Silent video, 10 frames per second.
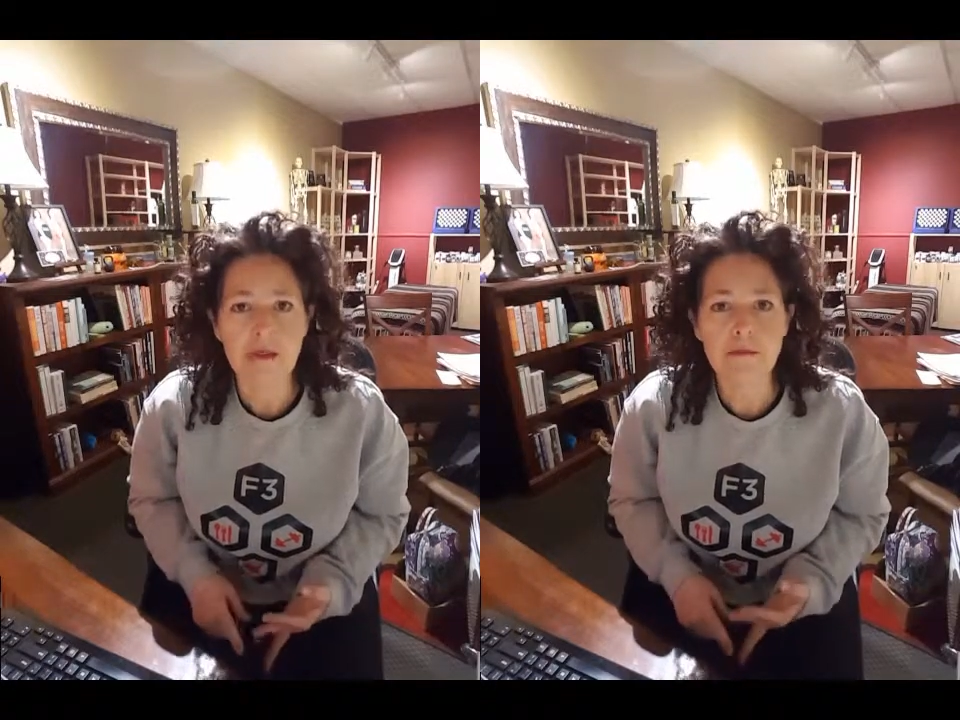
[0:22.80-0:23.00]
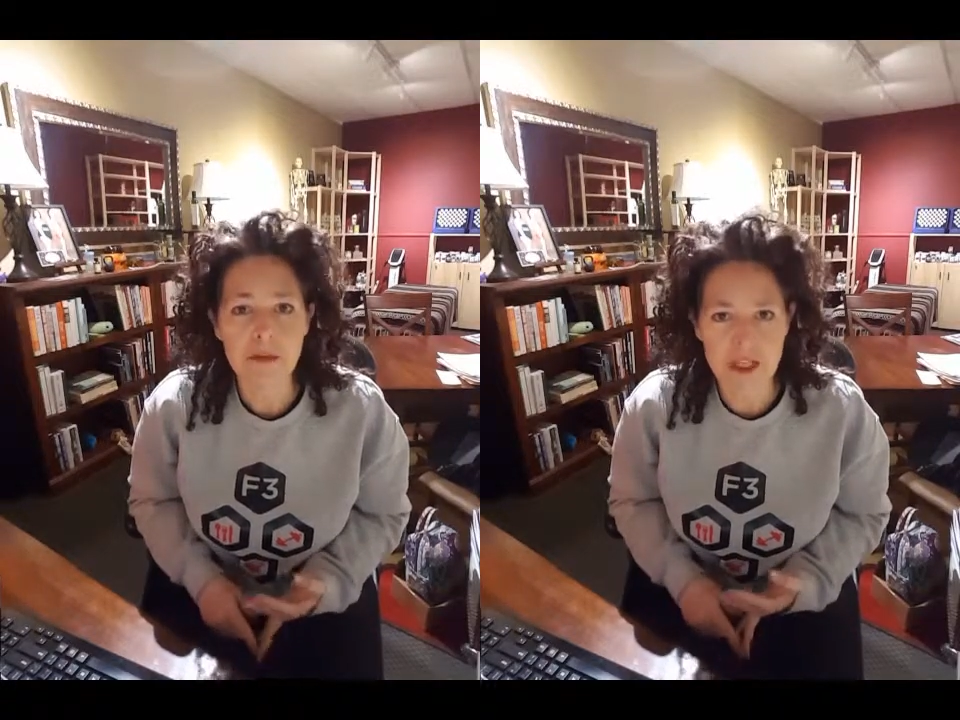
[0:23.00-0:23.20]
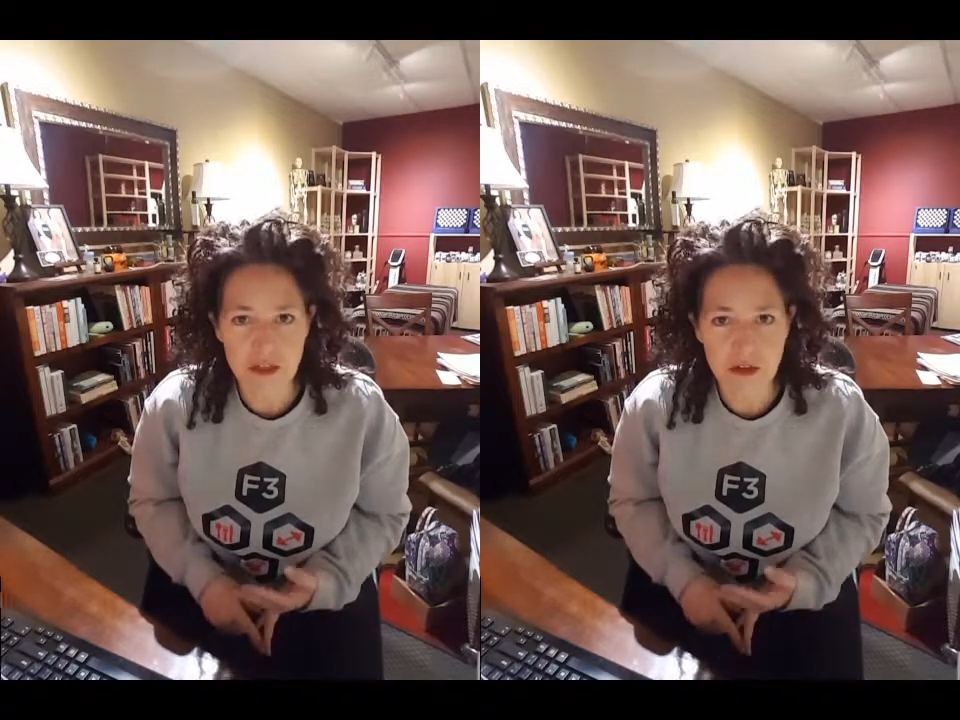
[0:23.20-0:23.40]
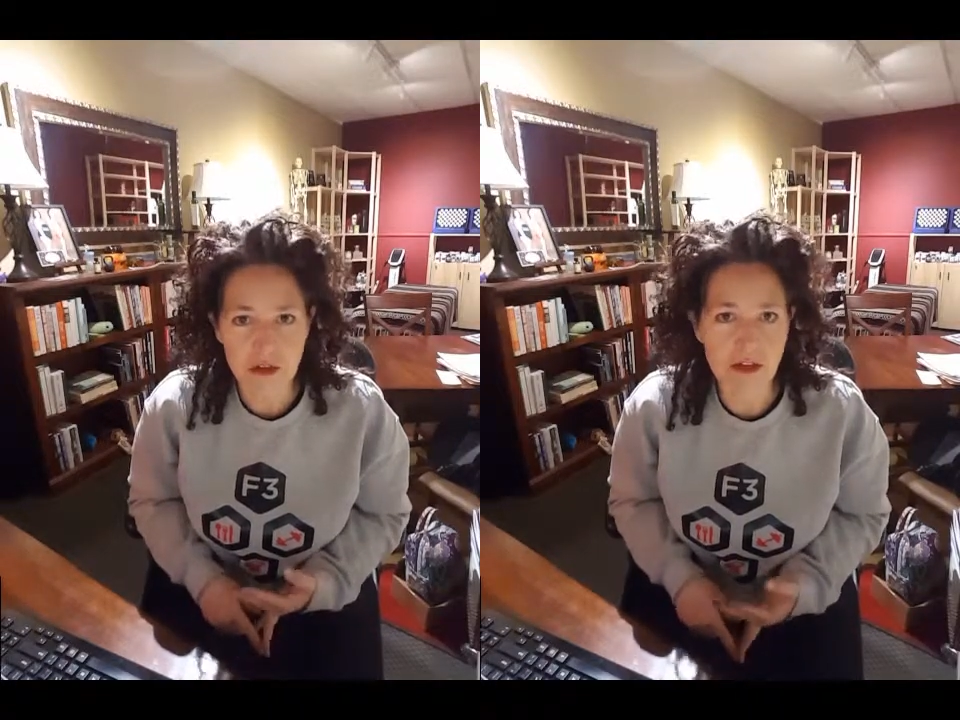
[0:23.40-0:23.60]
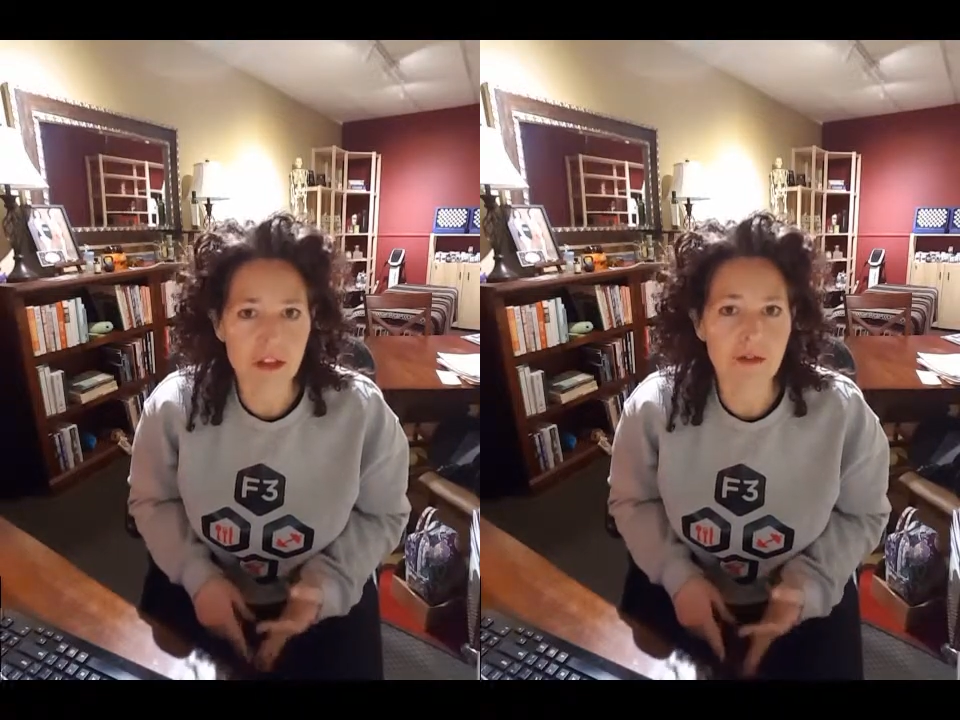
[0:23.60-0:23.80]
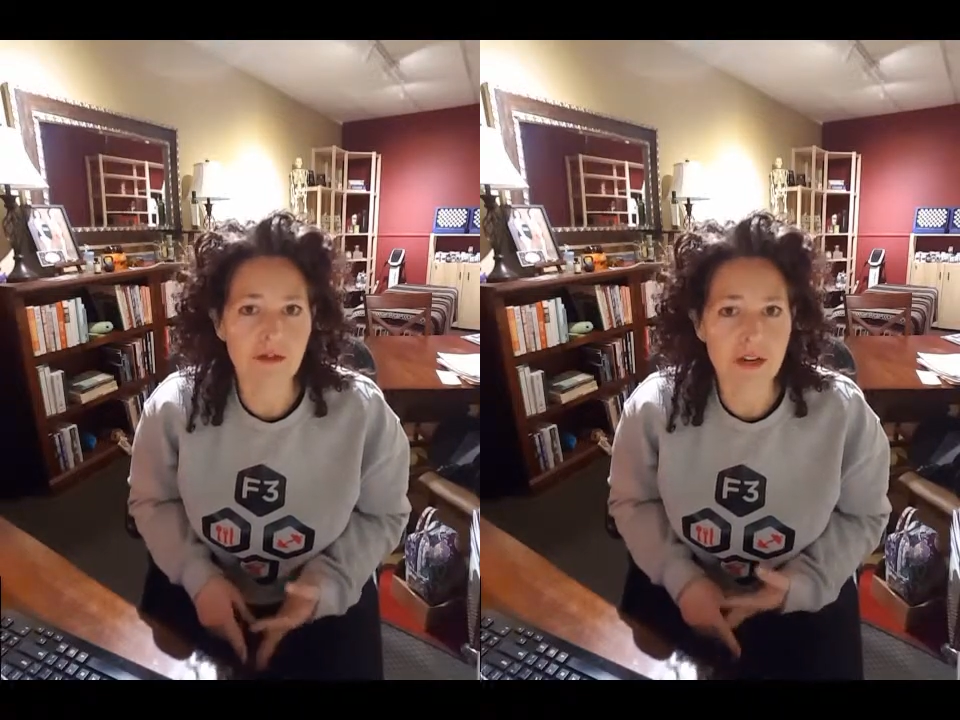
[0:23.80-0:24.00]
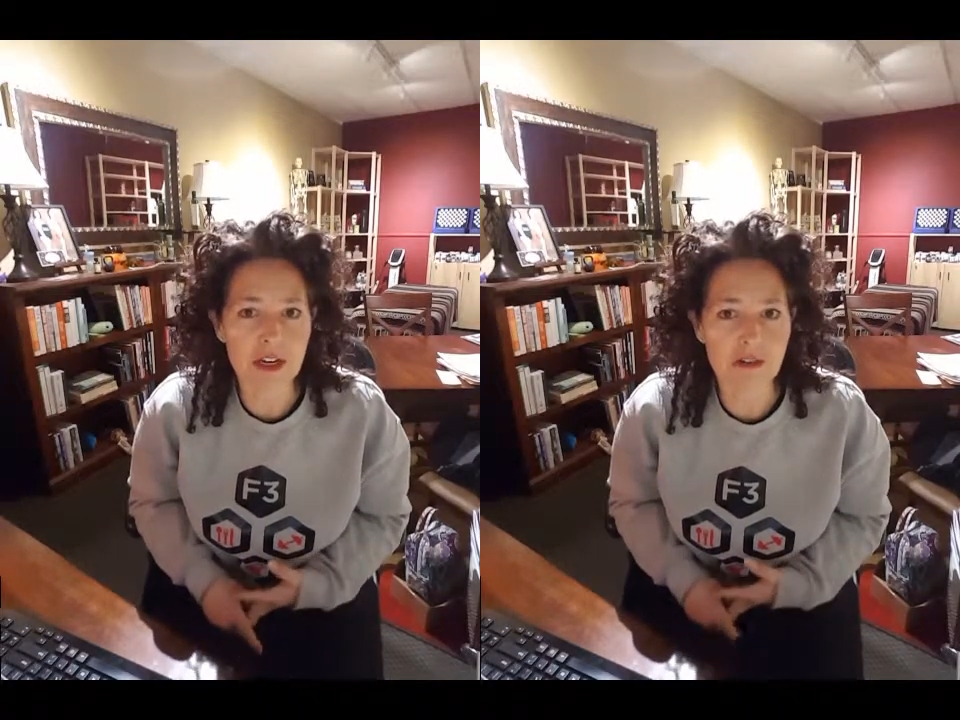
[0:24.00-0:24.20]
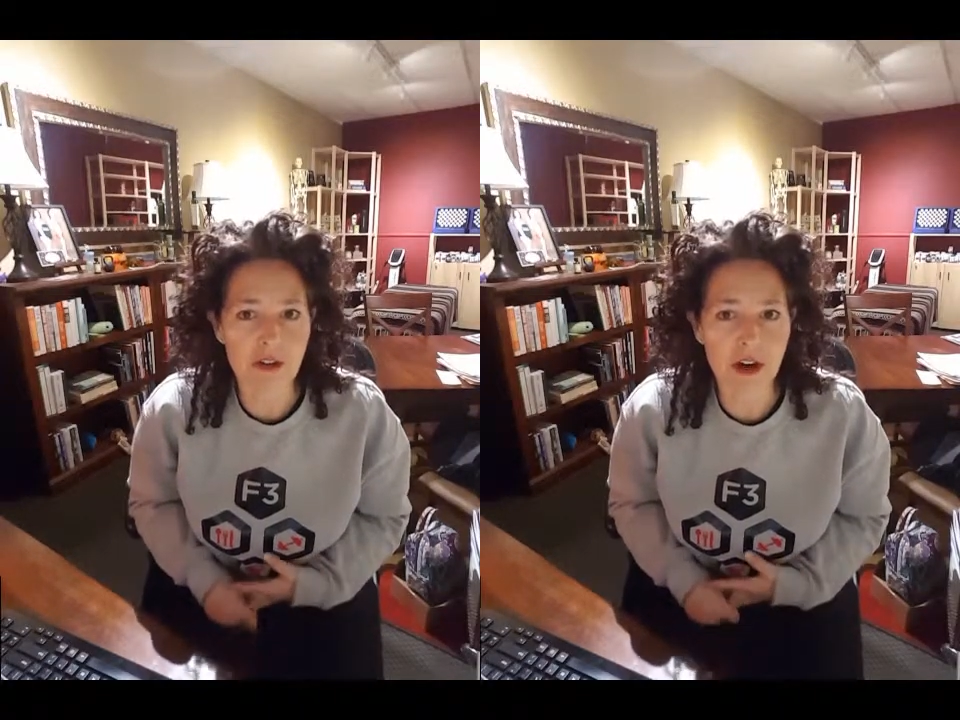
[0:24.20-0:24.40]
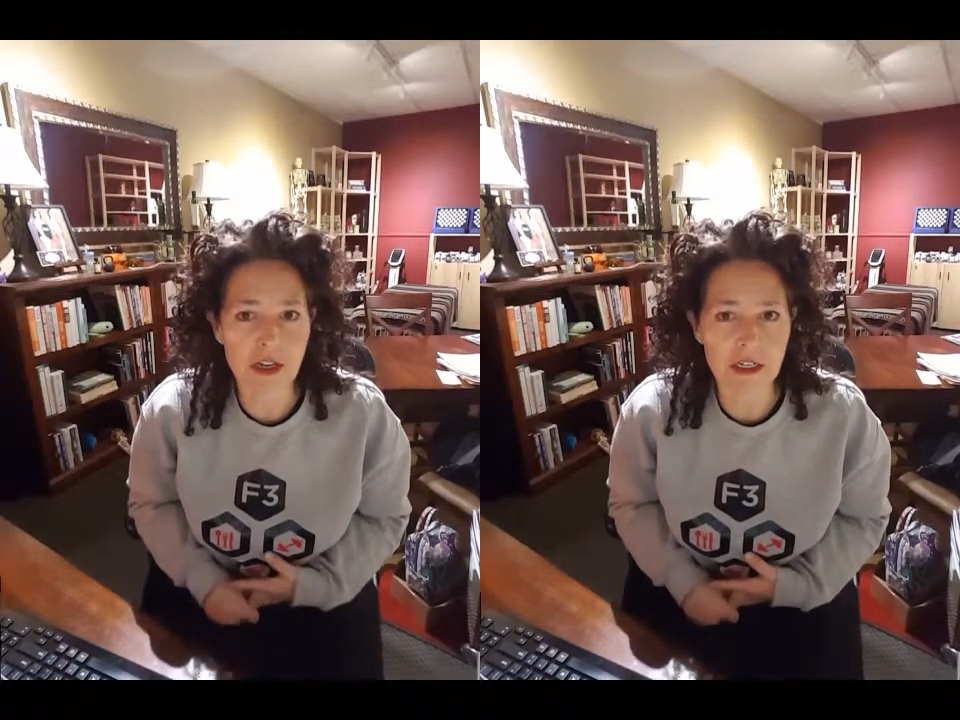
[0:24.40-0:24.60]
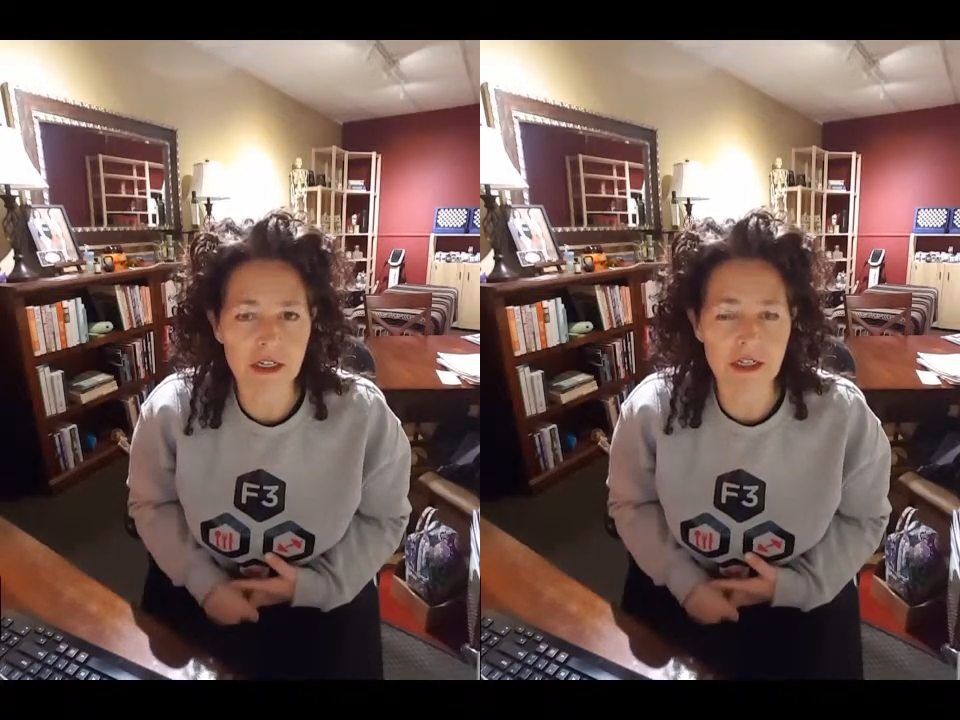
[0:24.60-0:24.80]
muscle, and is free of
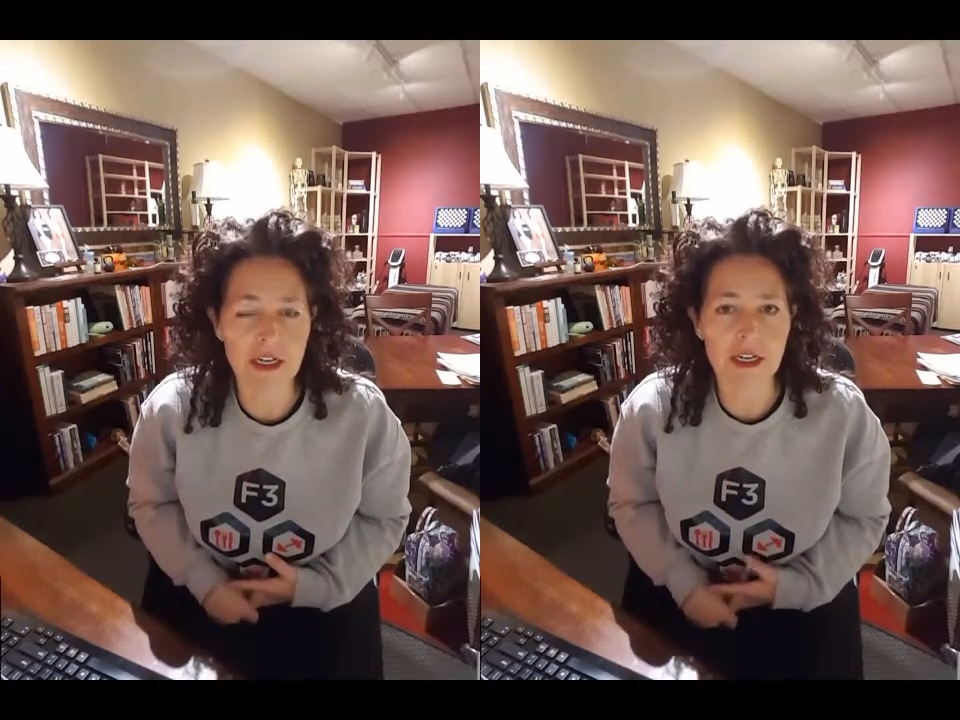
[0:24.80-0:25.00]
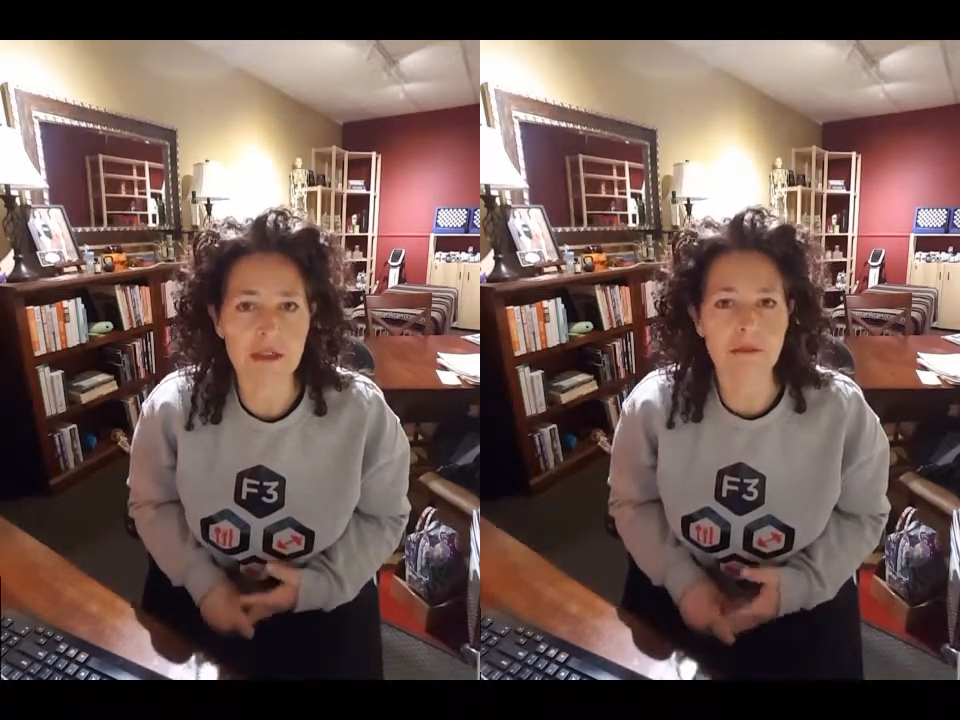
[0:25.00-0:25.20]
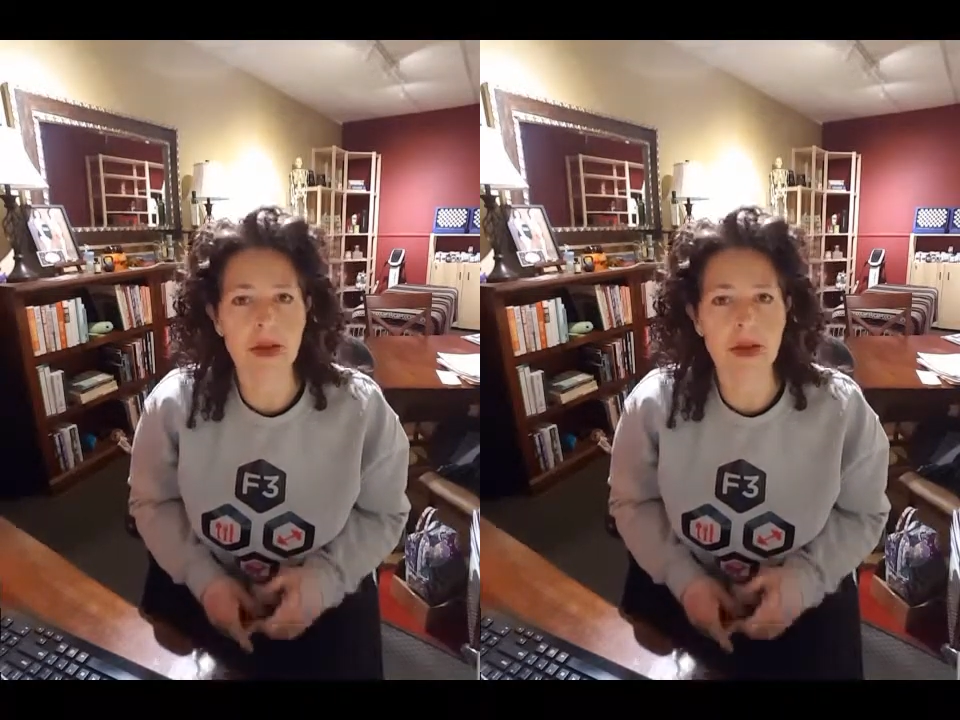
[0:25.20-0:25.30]
chronic disease.